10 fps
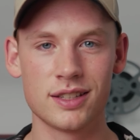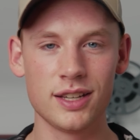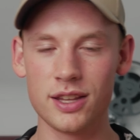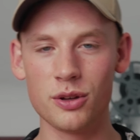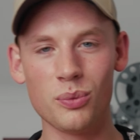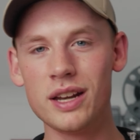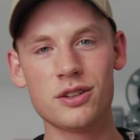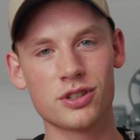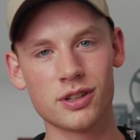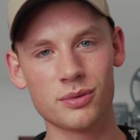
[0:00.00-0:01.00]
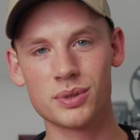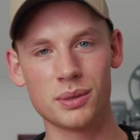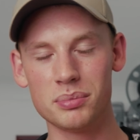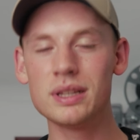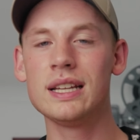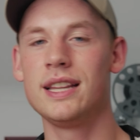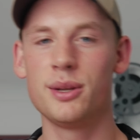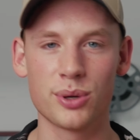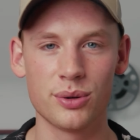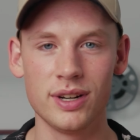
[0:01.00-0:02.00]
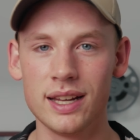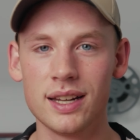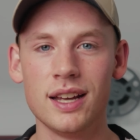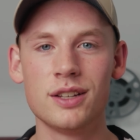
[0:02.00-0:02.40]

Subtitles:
The wind is going to completely ruin it.